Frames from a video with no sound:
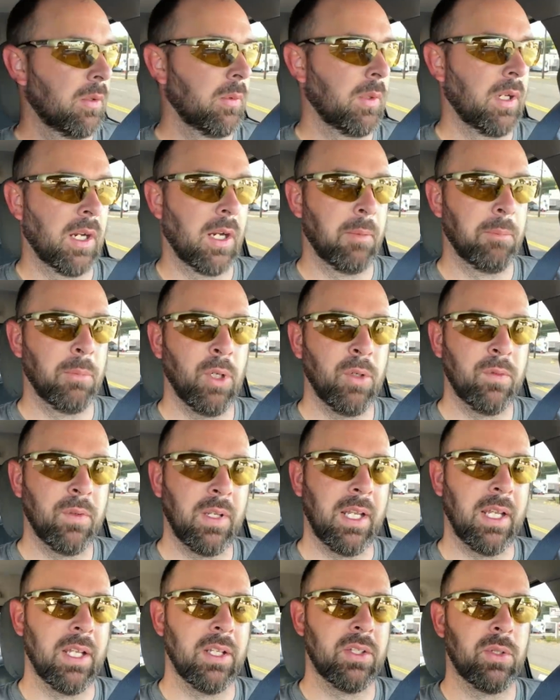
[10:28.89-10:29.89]
We are
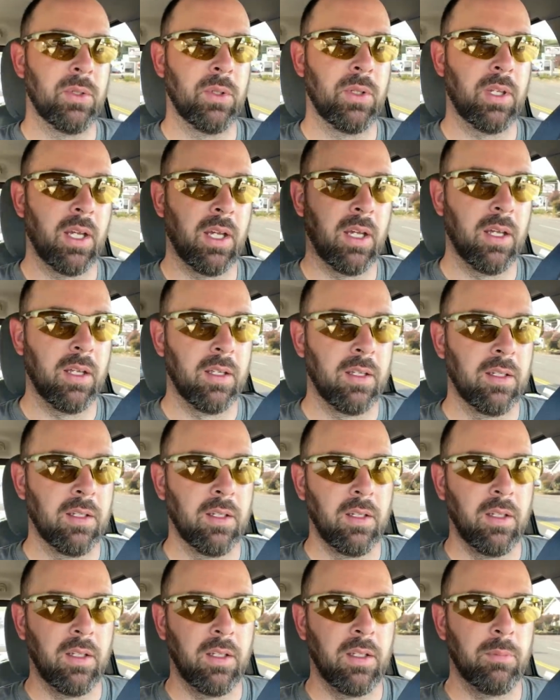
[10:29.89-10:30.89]
moving into the
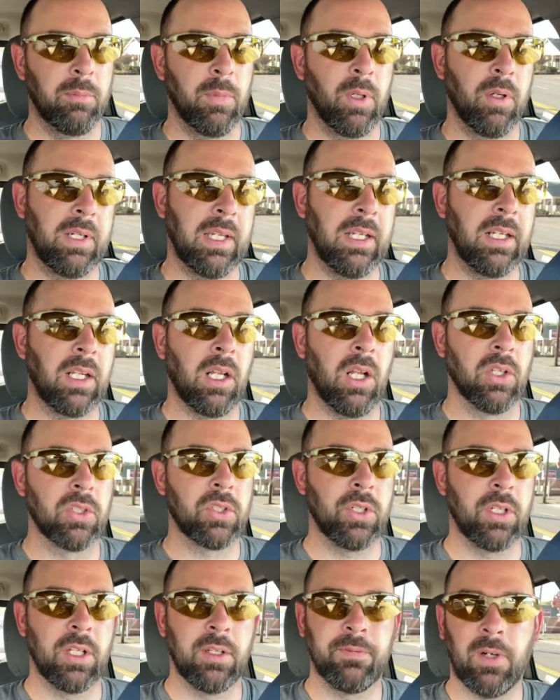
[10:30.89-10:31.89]
getting
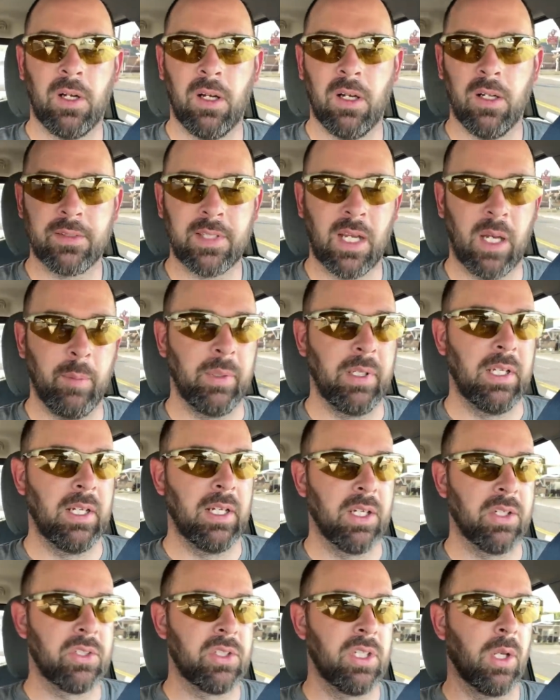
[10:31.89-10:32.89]
closer to the fall time of
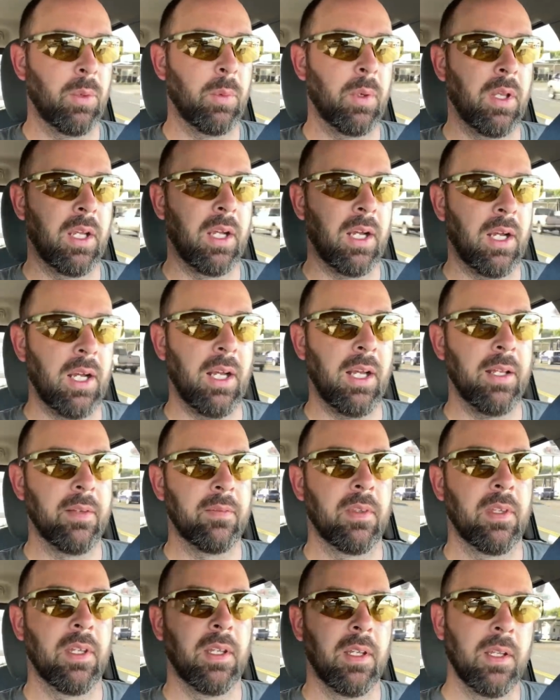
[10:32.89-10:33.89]
year, still really hot.
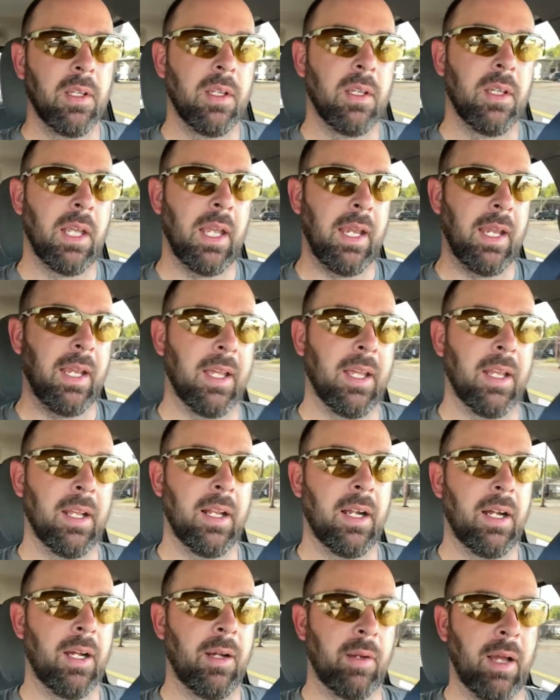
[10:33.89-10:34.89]
And
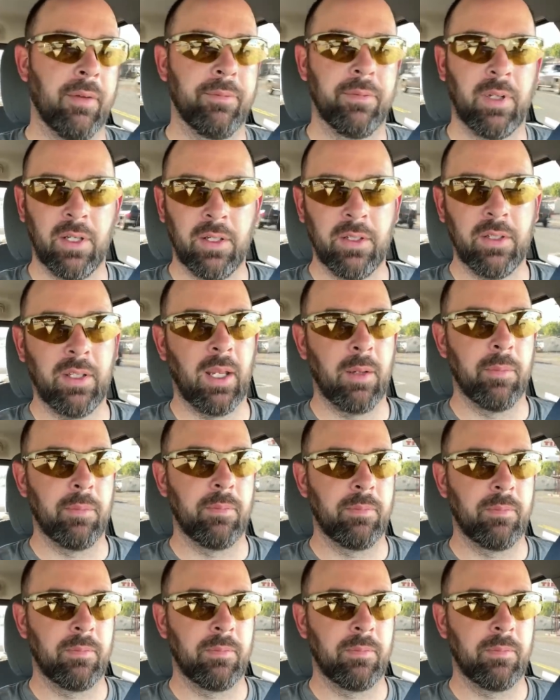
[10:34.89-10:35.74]
uh, I've learned that,